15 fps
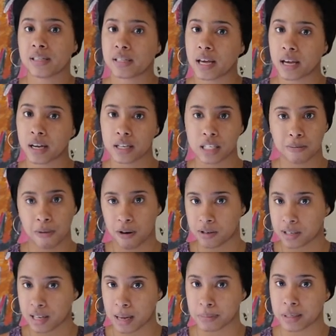Take a small
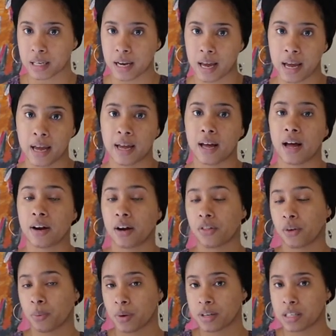step today,
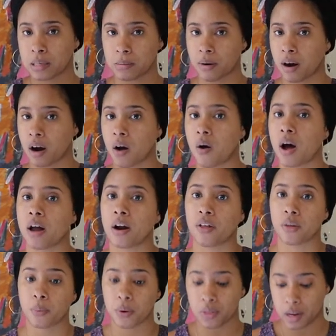another one tomorrow,
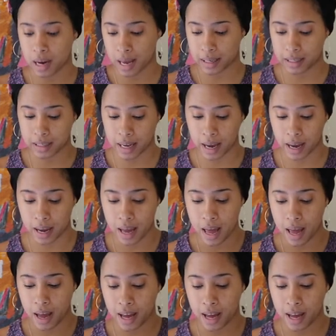another one the next day,